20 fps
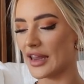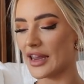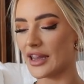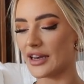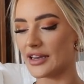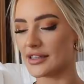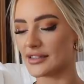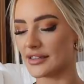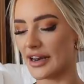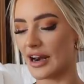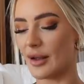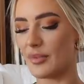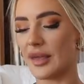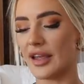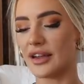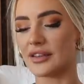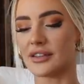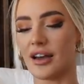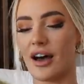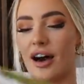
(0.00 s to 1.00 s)
bikinis that I
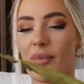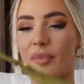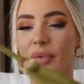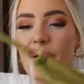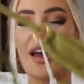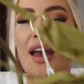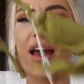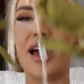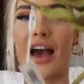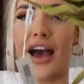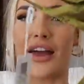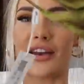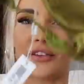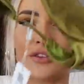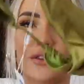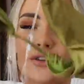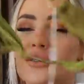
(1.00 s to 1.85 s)
picked up and it